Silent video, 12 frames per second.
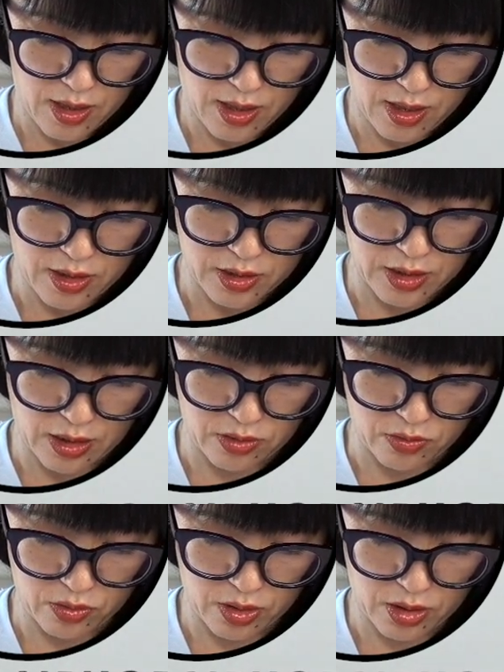other side
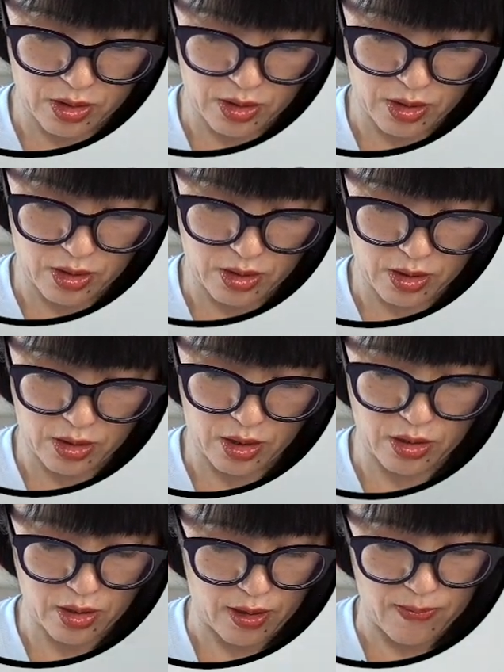too, ta ta ta ta ta ta
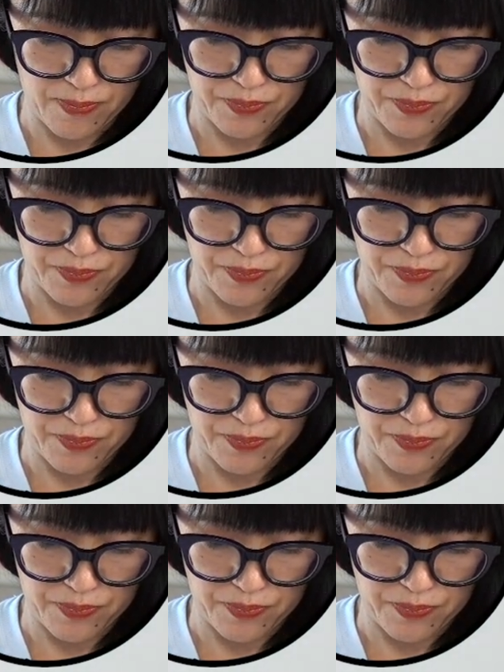ta.